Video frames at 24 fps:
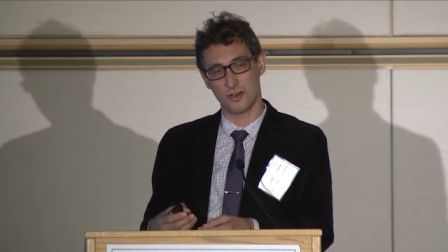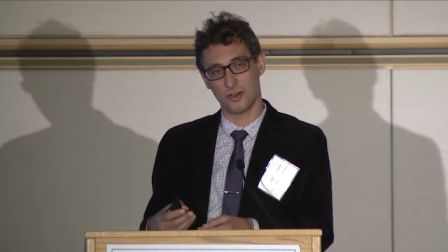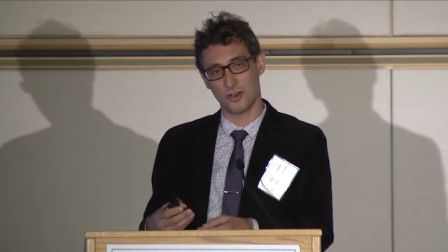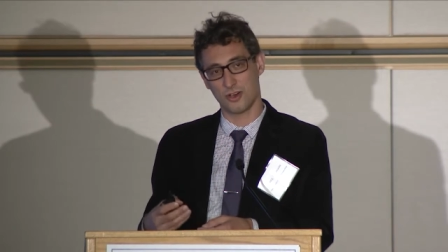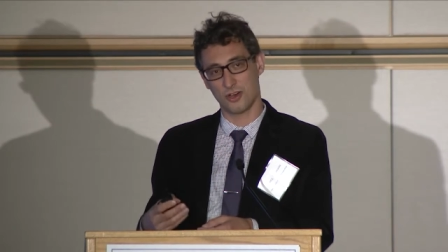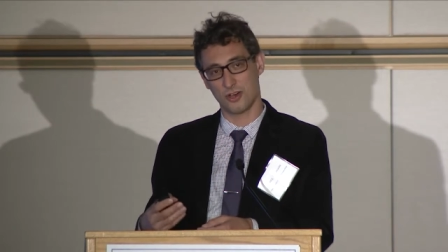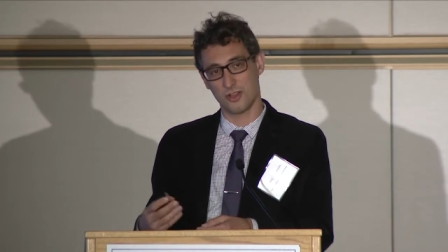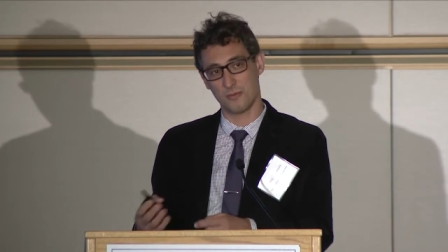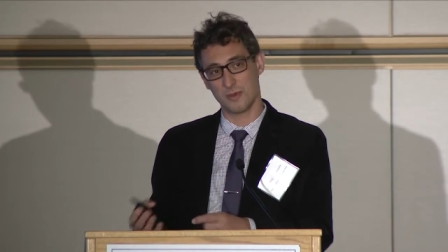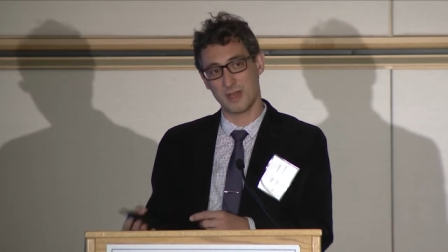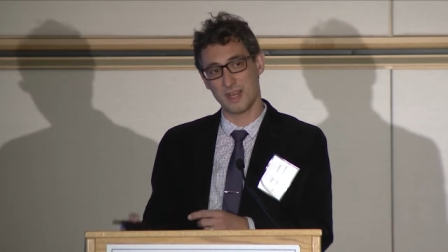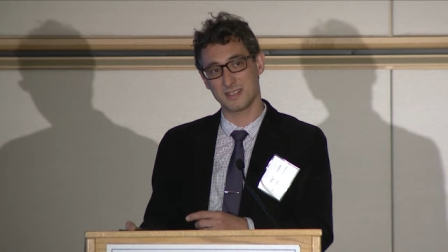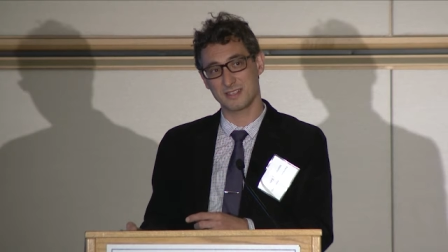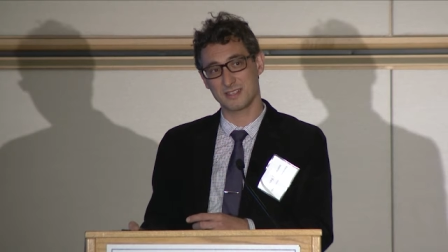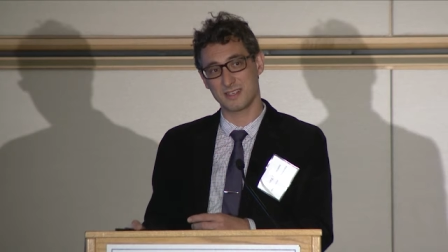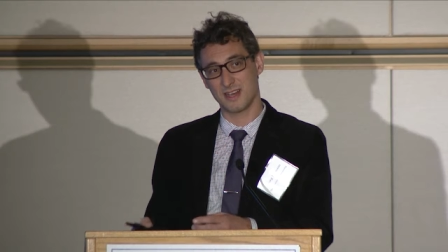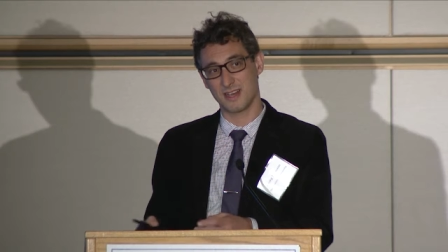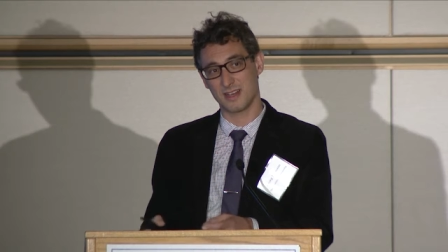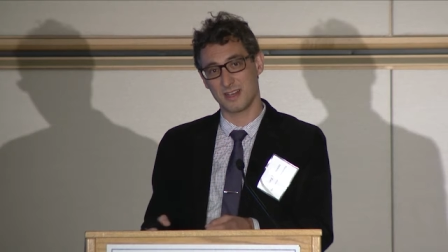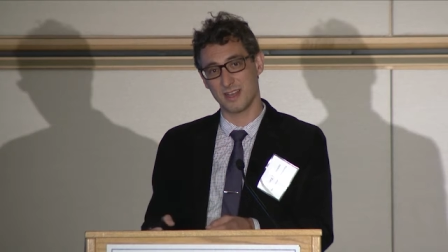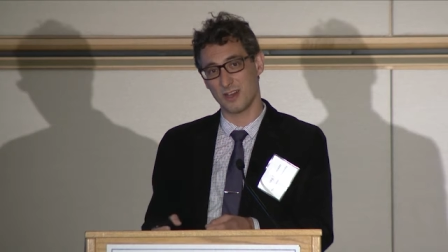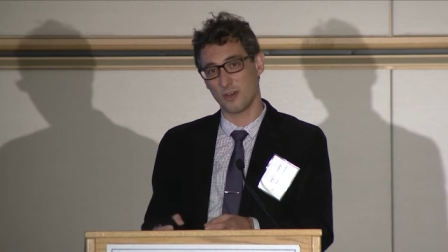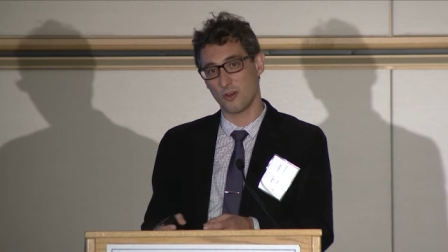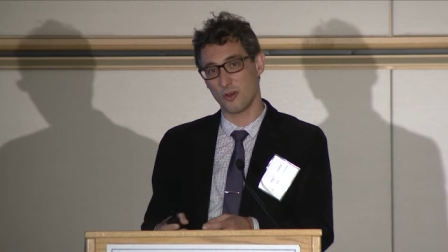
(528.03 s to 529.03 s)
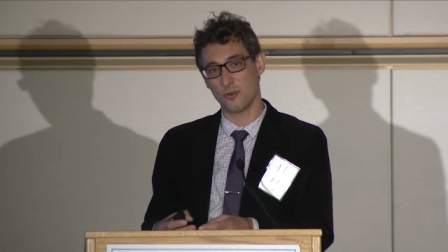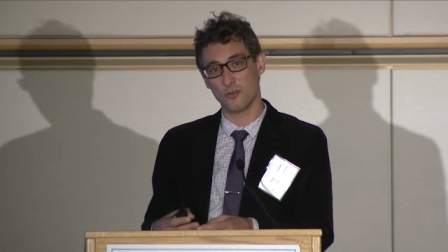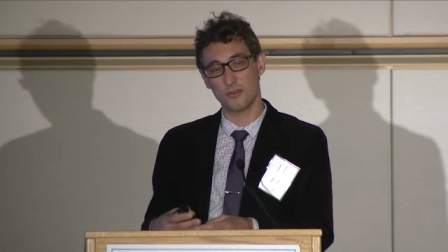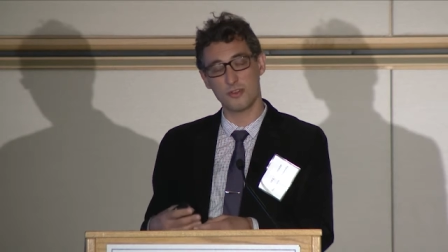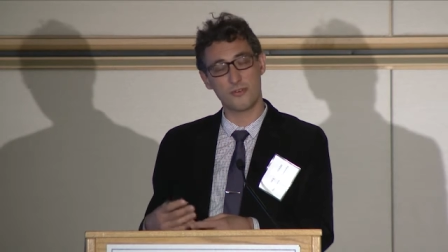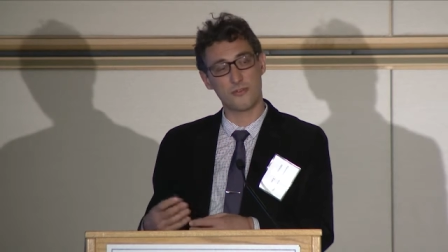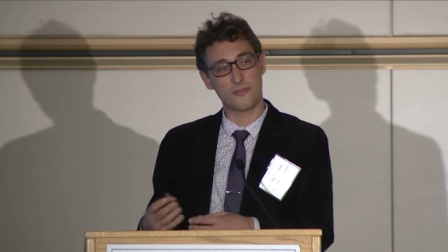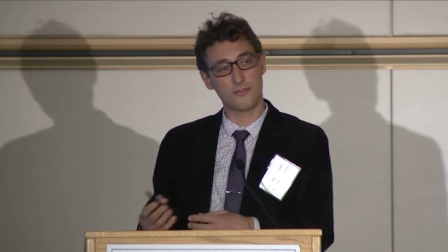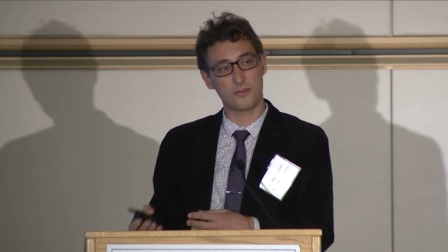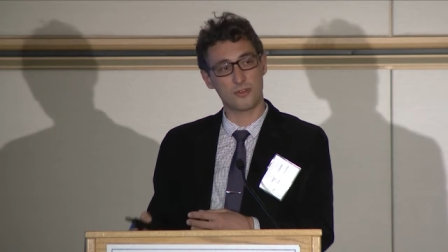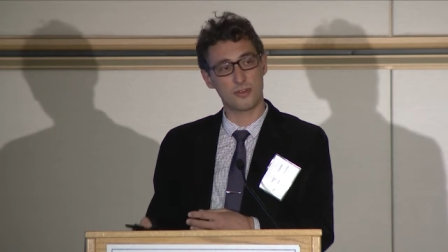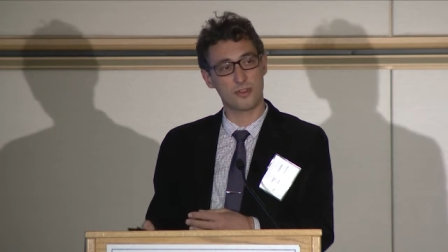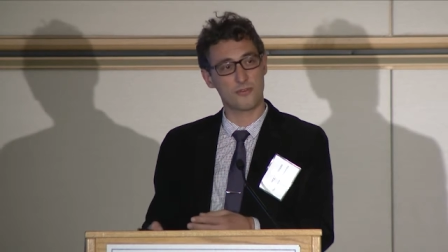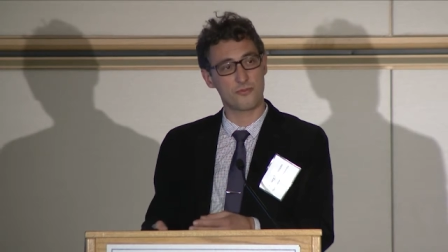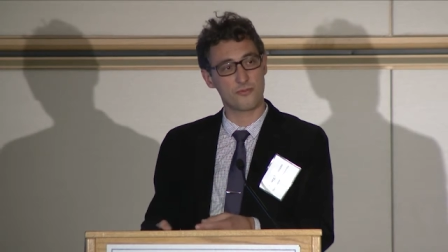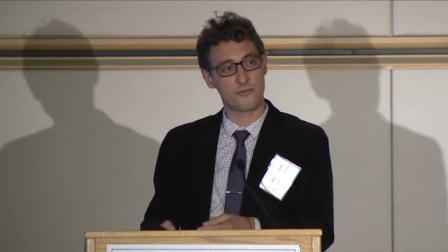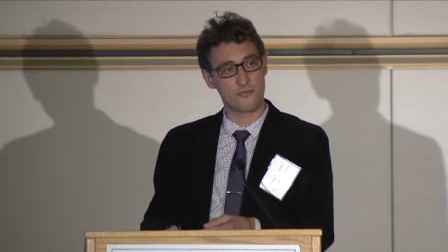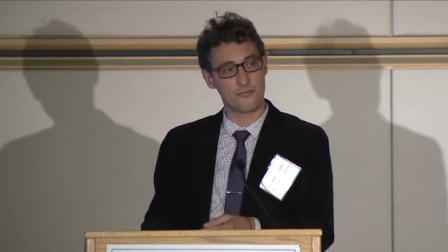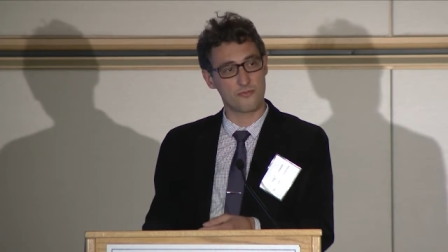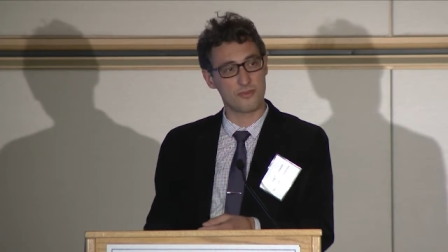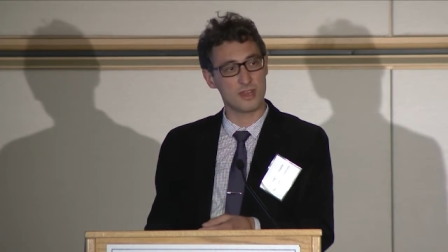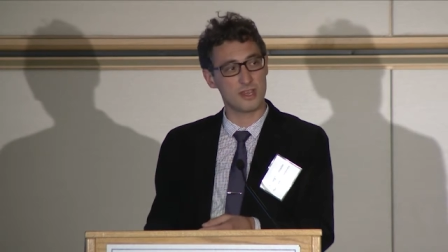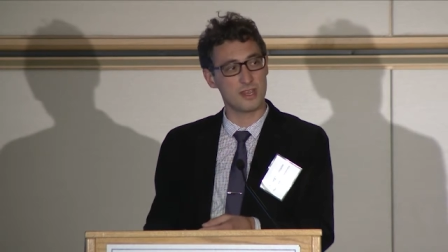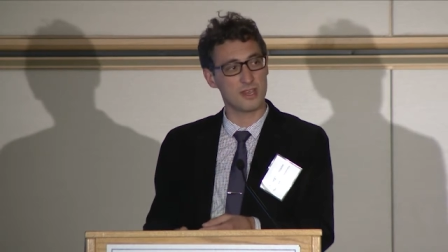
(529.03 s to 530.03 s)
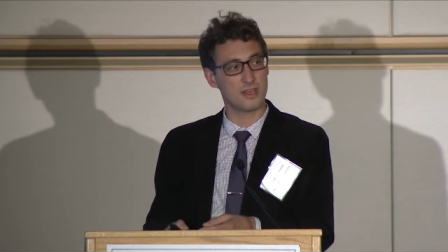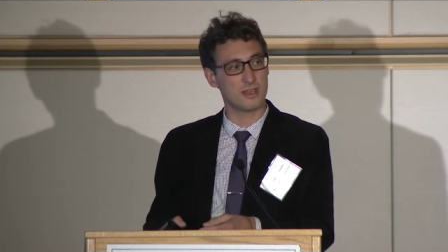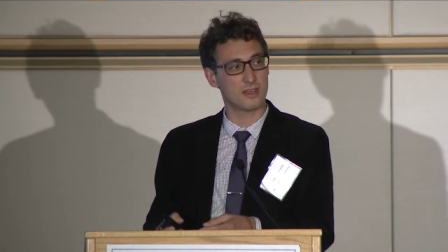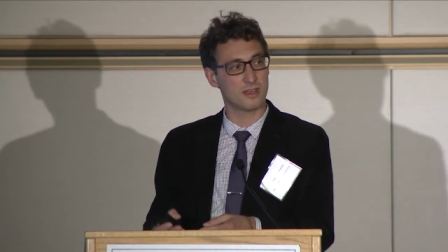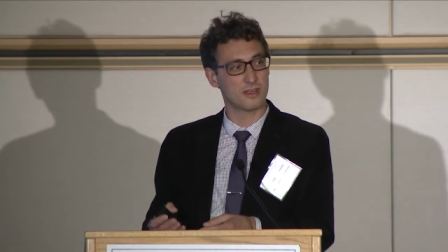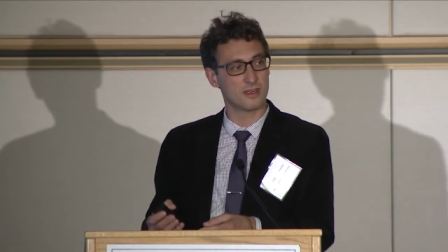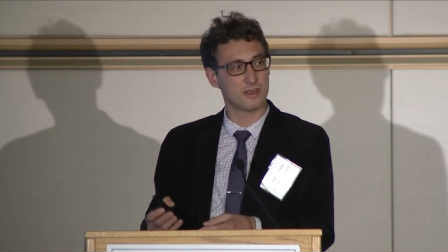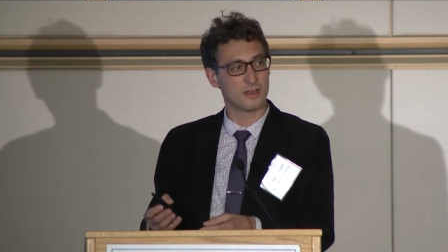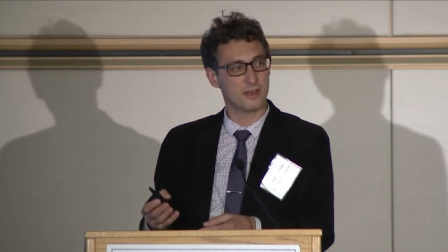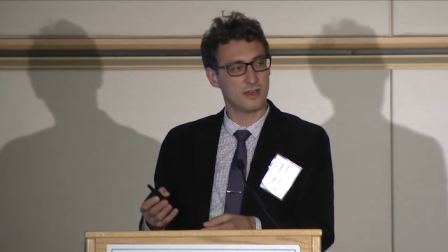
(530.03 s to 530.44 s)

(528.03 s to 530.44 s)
on the bad side, only 33